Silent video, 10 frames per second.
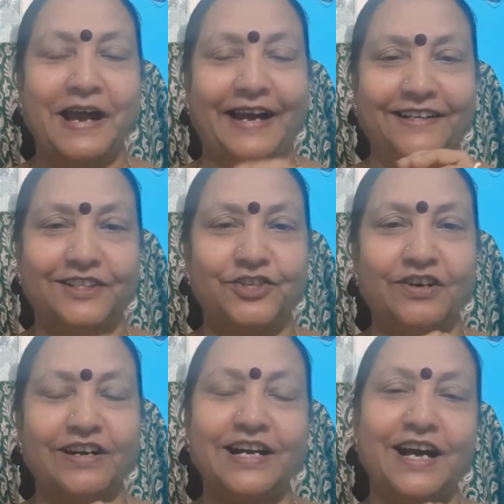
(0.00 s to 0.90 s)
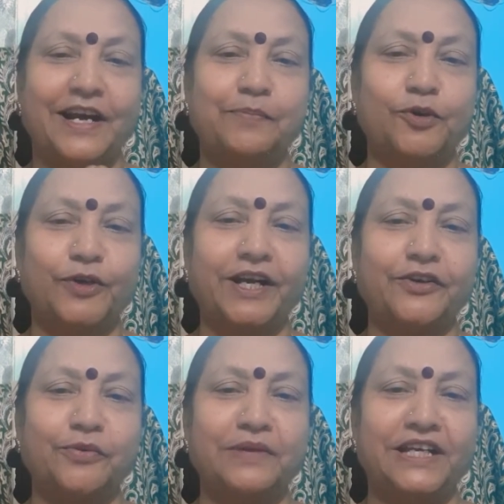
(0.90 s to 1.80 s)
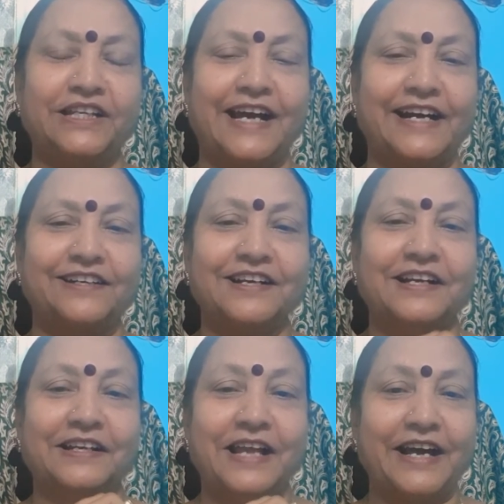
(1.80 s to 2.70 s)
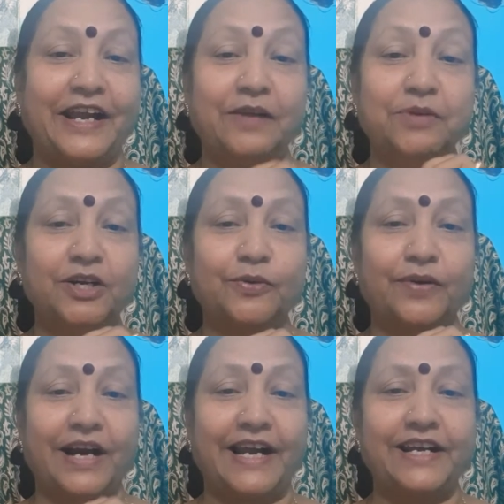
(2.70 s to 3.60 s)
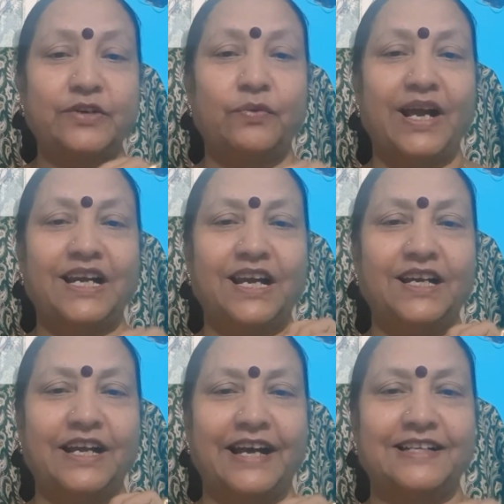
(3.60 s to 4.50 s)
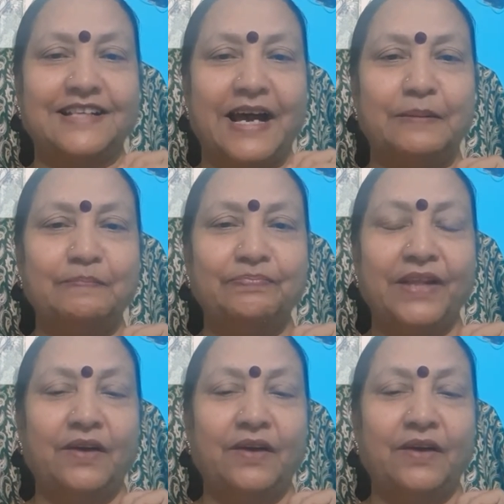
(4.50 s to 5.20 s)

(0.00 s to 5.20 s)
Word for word: and the children are reporting to me that they are able to write well in the exam